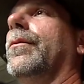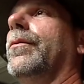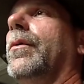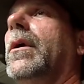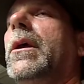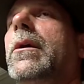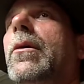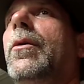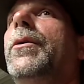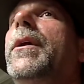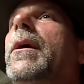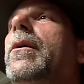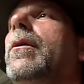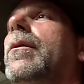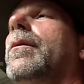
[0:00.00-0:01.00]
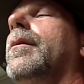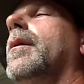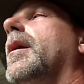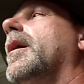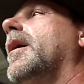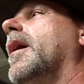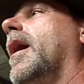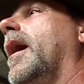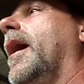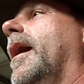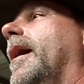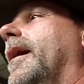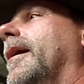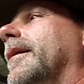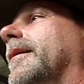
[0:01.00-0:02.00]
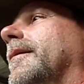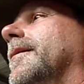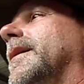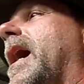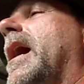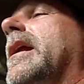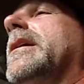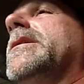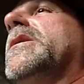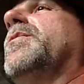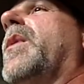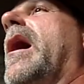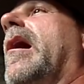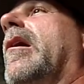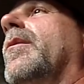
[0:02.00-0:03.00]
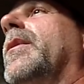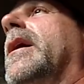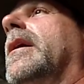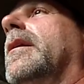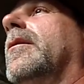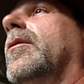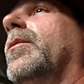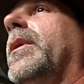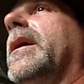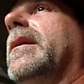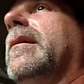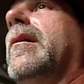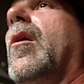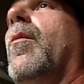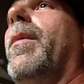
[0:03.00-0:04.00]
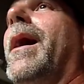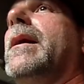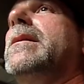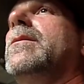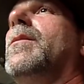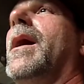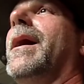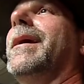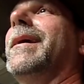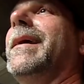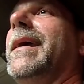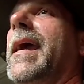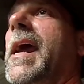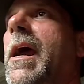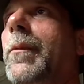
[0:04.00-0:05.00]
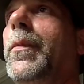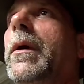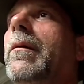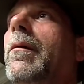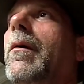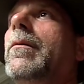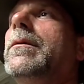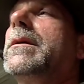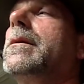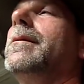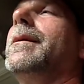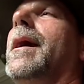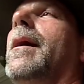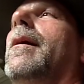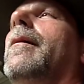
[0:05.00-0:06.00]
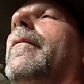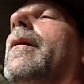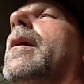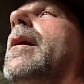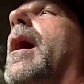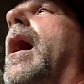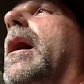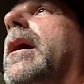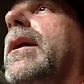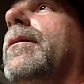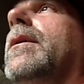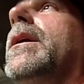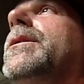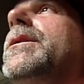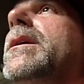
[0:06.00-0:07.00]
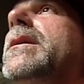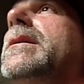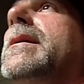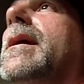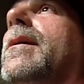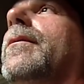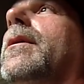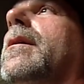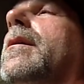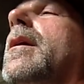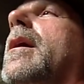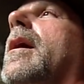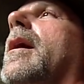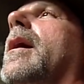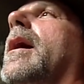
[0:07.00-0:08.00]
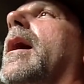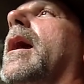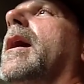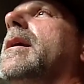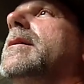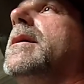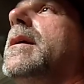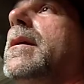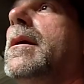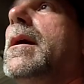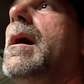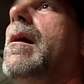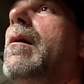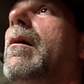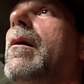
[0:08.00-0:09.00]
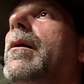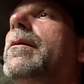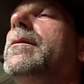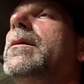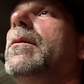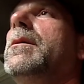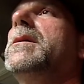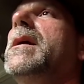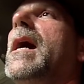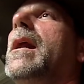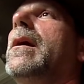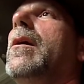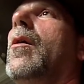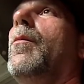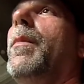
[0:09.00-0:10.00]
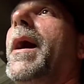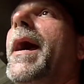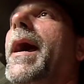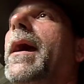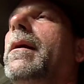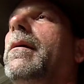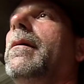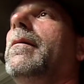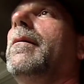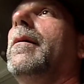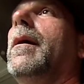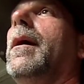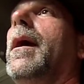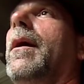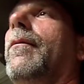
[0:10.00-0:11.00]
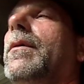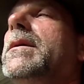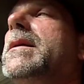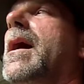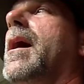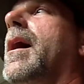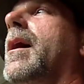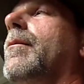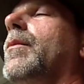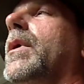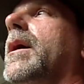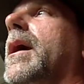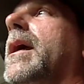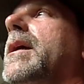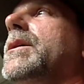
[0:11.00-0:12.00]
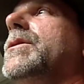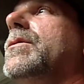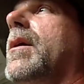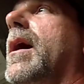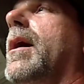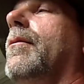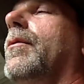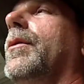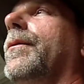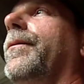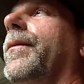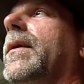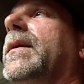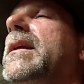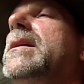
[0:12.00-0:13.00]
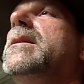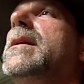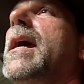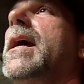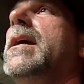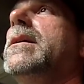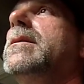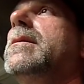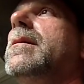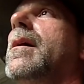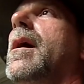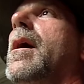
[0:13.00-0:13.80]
Really cool dude. Kind of inspired me a little bit to go back to my camping roots. Now, I'll give you the gist of it. He's in the Guard, so he's got to go back every time, but he's traveling 50 states